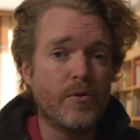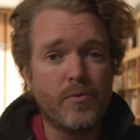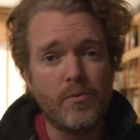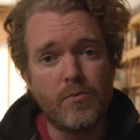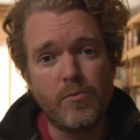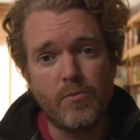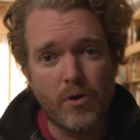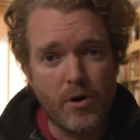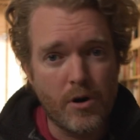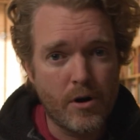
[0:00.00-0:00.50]

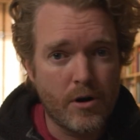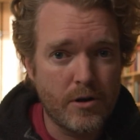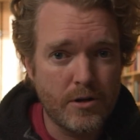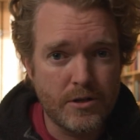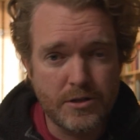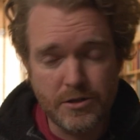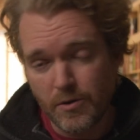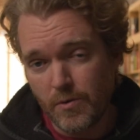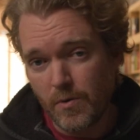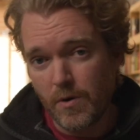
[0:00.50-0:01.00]

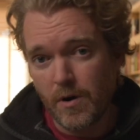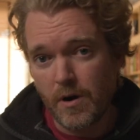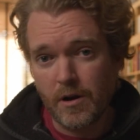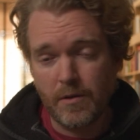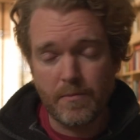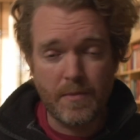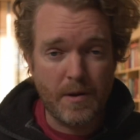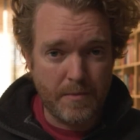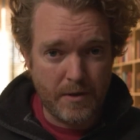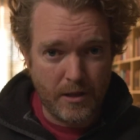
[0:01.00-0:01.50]
words or
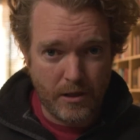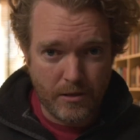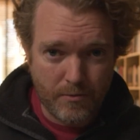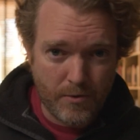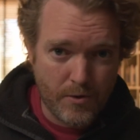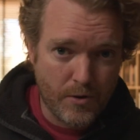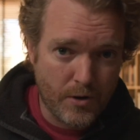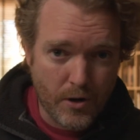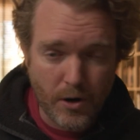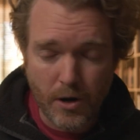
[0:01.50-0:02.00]
maybe
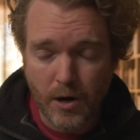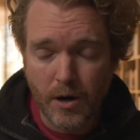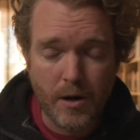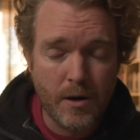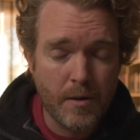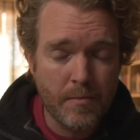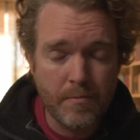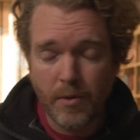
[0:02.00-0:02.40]
through your